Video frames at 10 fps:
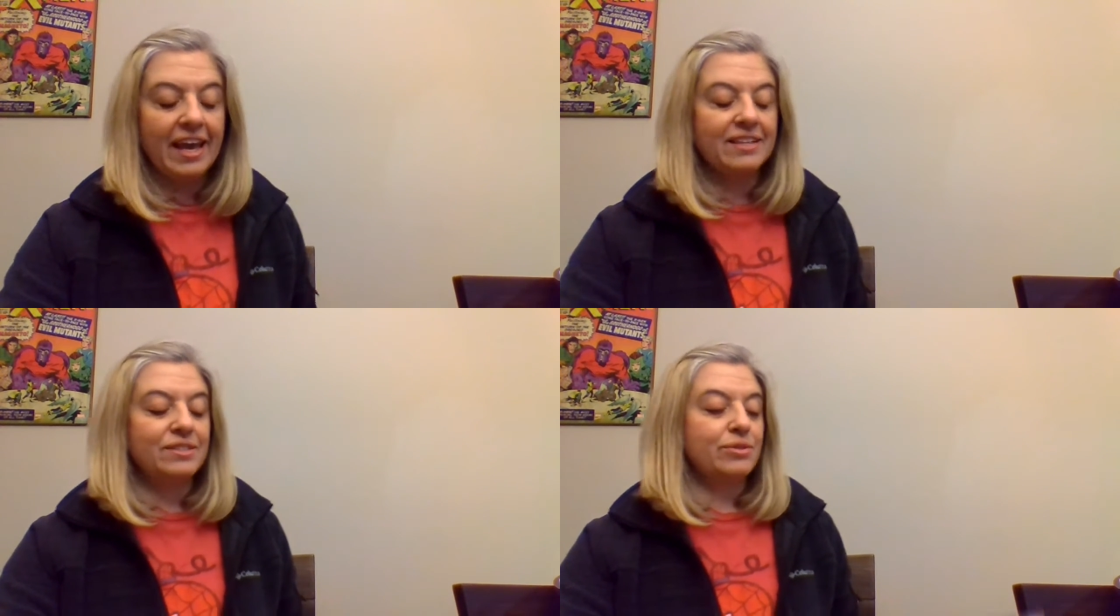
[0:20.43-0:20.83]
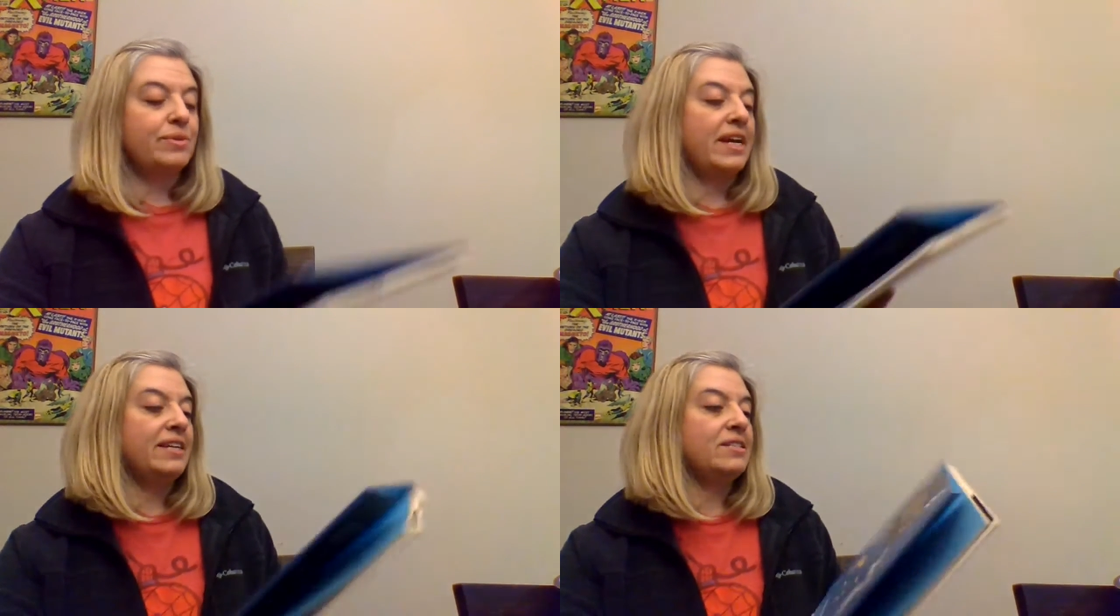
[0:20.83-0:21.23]
And
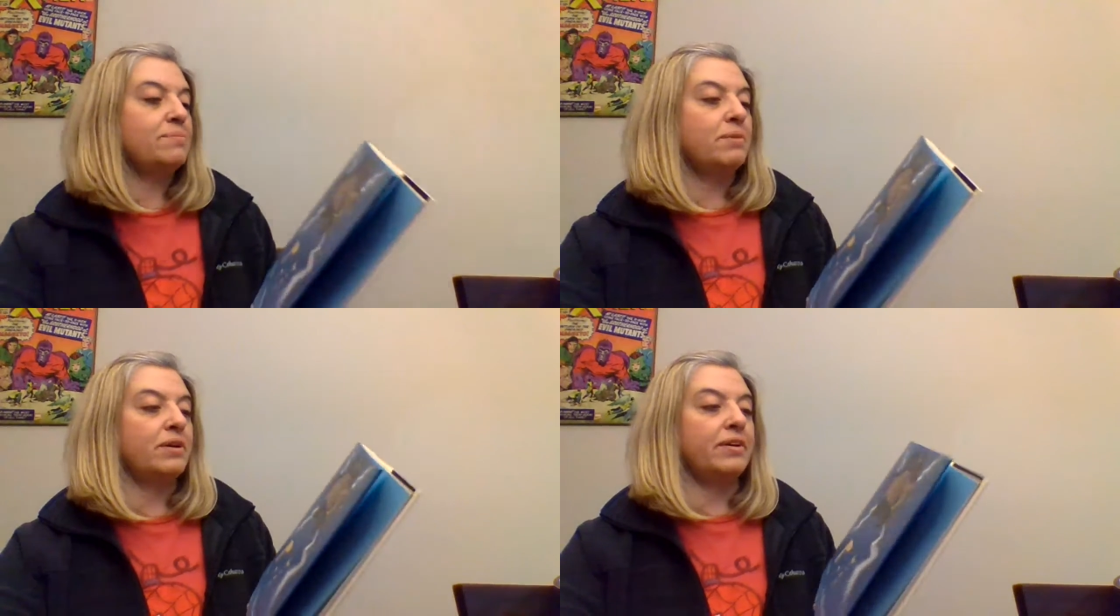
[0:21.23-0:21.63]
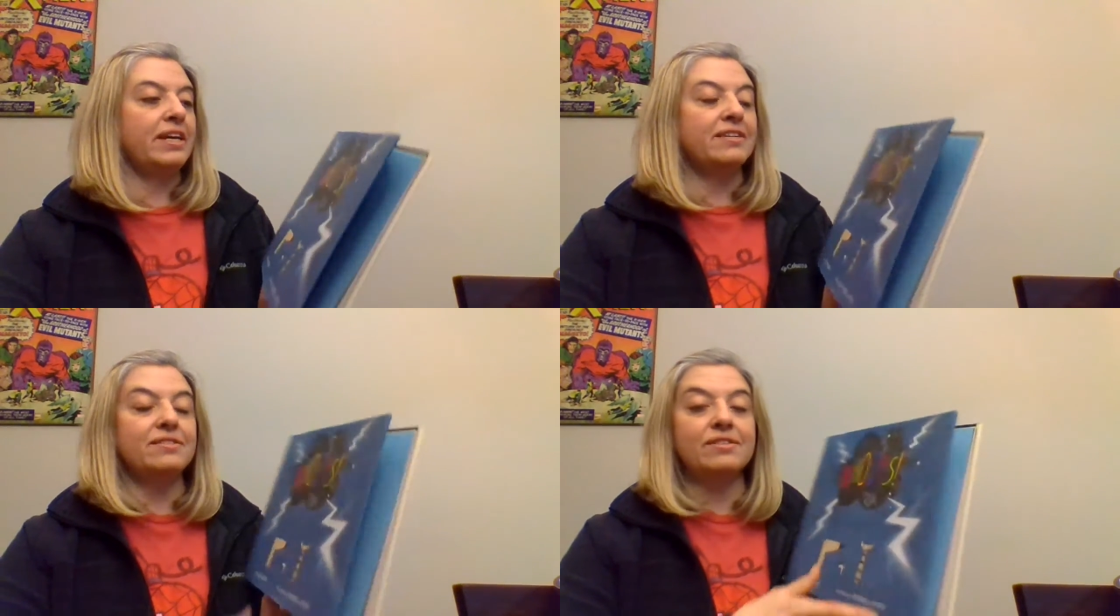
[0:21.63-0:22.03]
tonight's
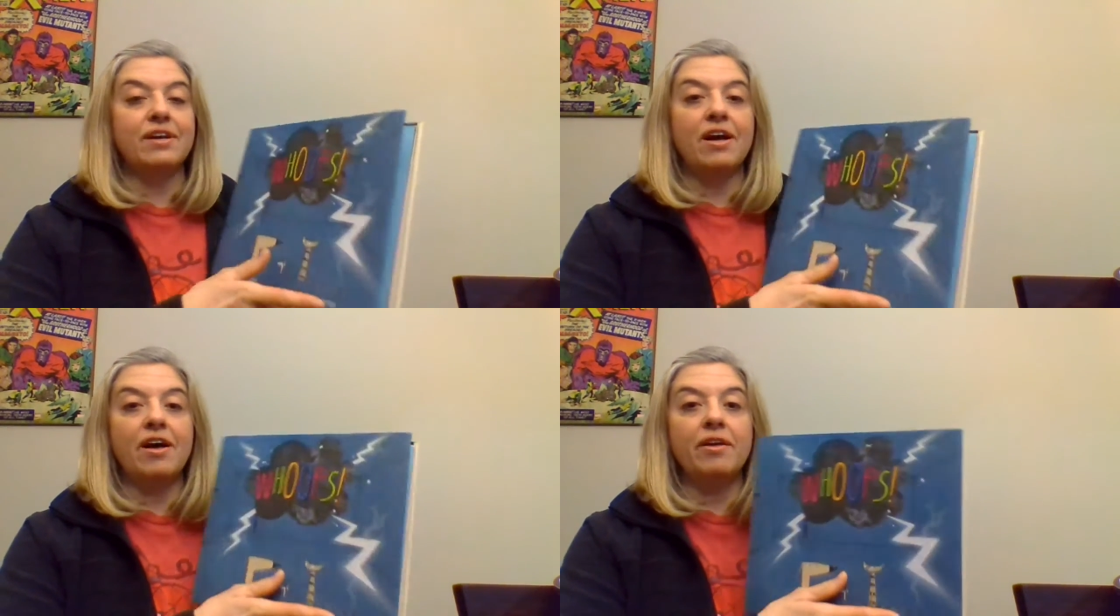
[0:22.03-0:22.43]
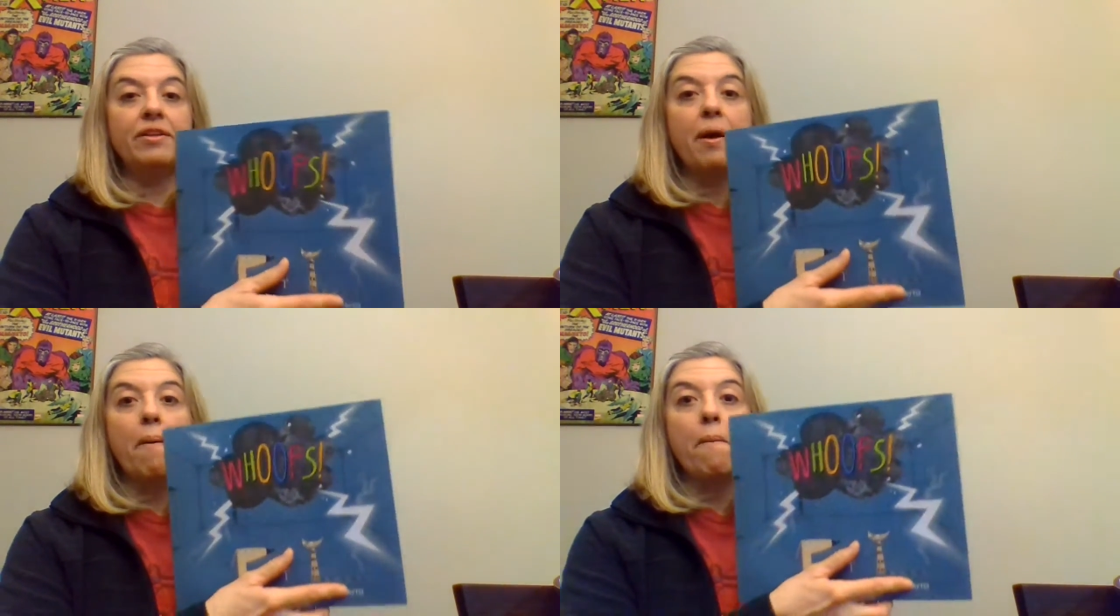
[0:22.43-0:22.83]
book is
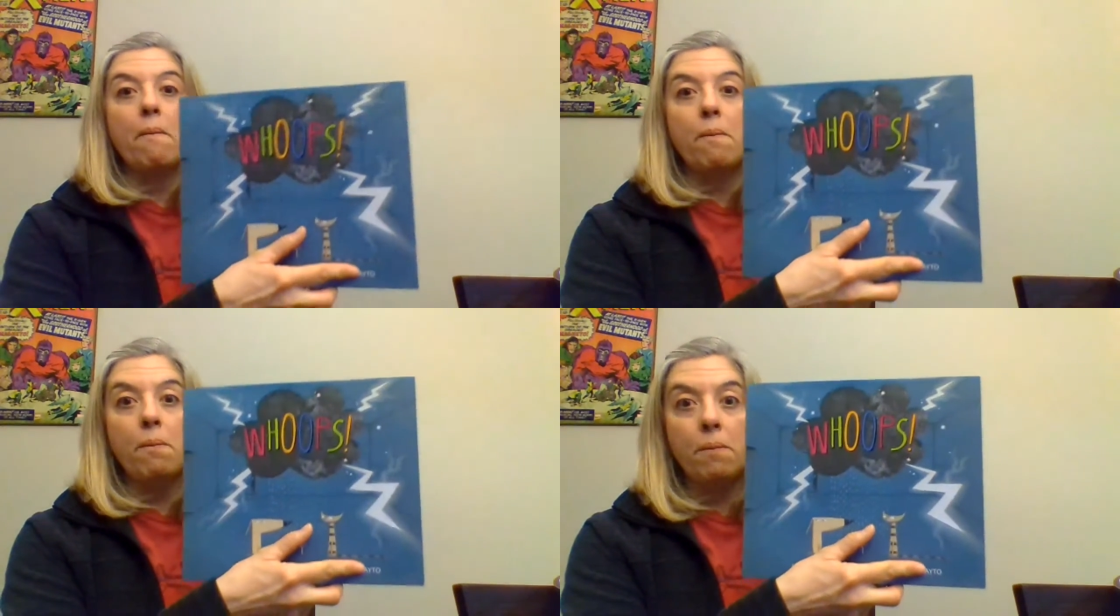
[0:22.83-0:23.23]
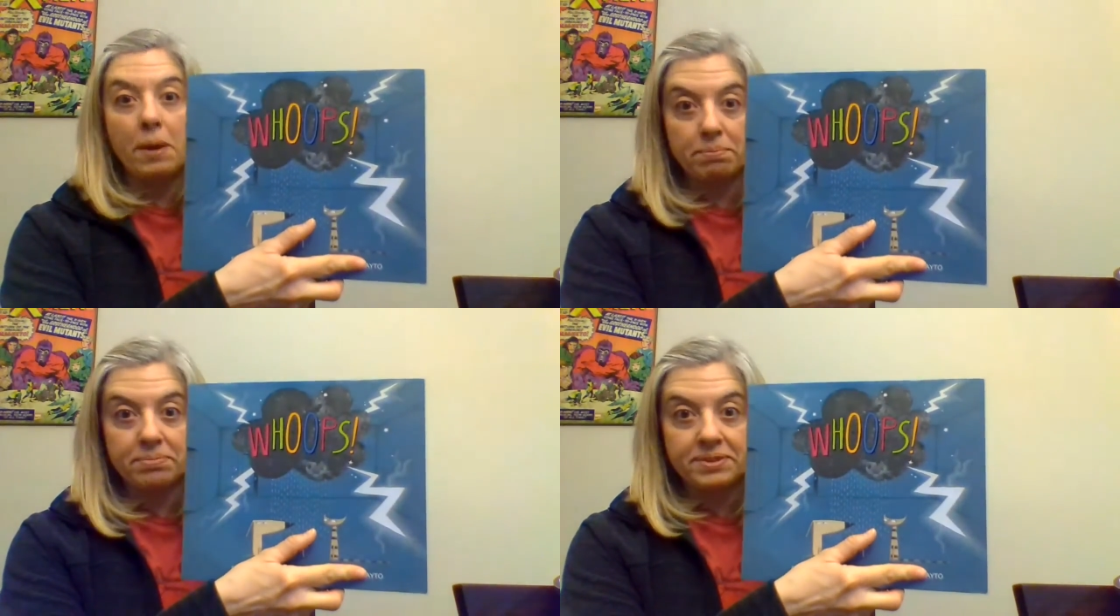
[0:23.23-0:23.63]
called
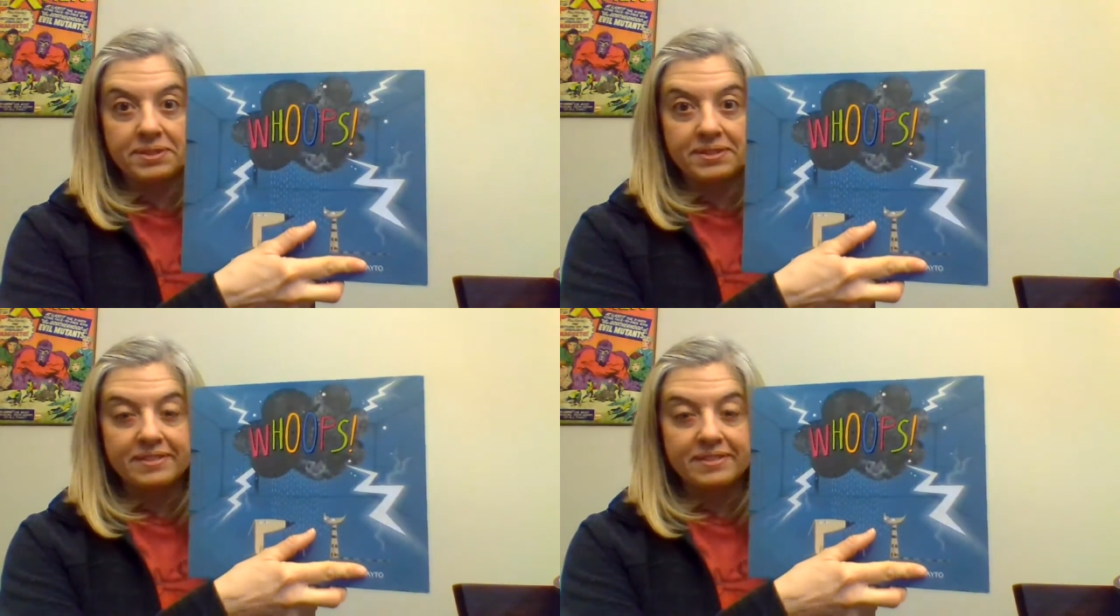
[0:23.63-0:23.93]
Whoops.